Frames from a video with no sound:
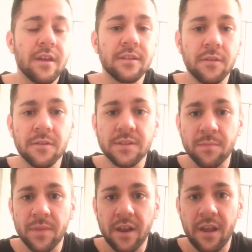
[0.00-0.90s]
Another
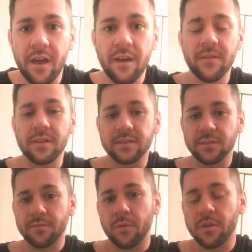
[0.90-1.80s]
tip that I have is
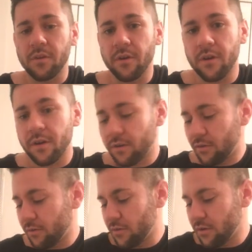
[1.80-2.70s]
for your
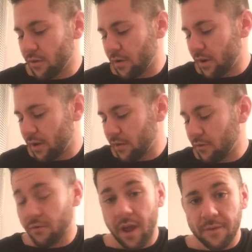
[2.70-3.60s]

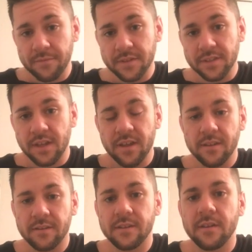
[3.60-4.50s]
graft
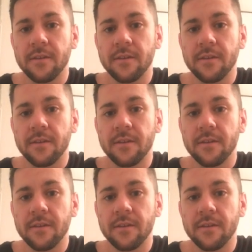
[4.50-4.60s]
site.